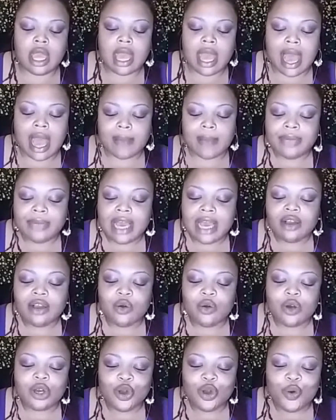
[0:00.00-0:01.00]
I'm not
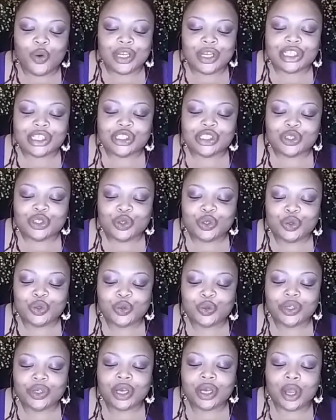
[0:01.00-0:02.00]
going to go
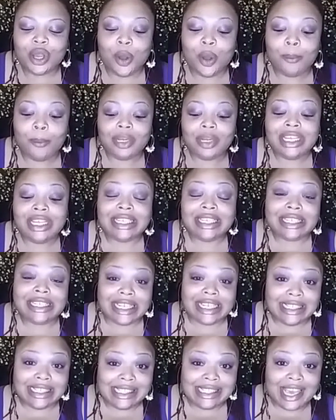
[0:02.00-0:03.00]
into complete
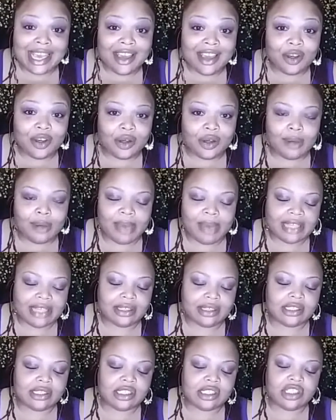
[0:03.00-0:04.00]
detail about
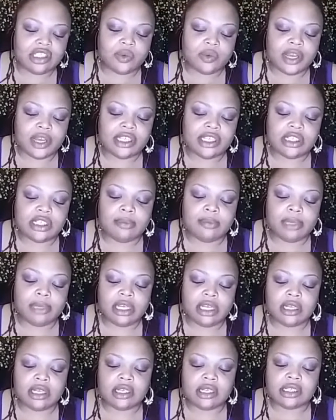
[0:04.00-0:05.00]
this situation
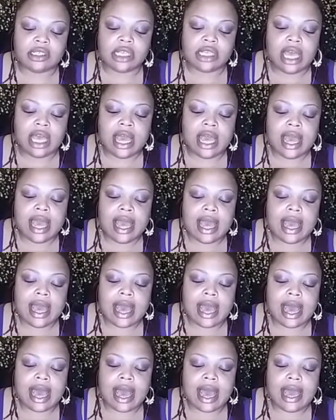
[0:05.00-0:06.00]
because
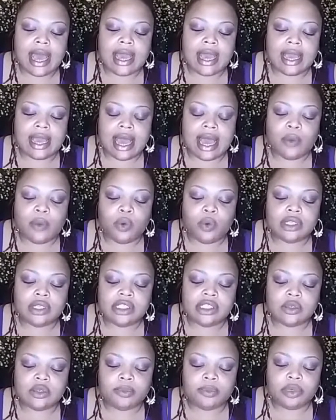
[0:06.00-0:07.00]
I want
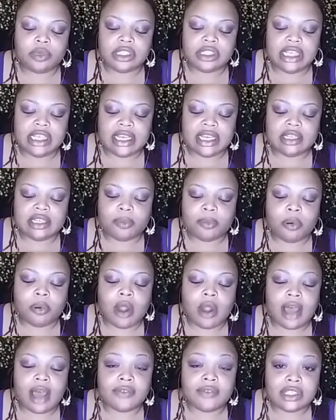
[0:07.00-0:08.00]
to protect the
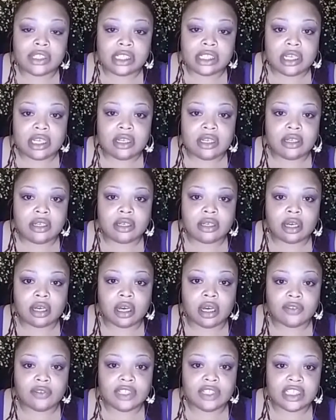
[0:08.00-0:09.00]
privacy
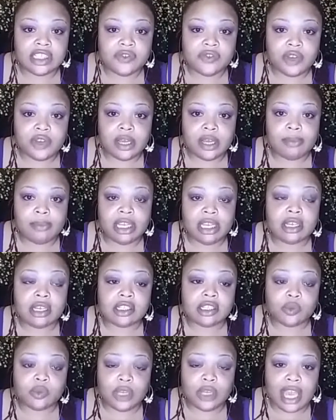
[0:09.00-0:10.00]
of this friend
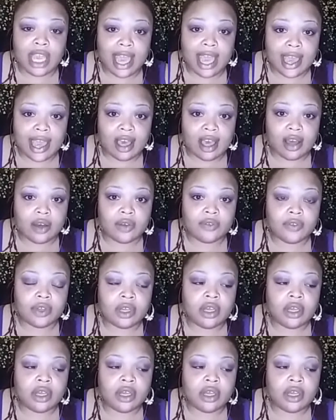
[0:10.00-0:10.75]
because we have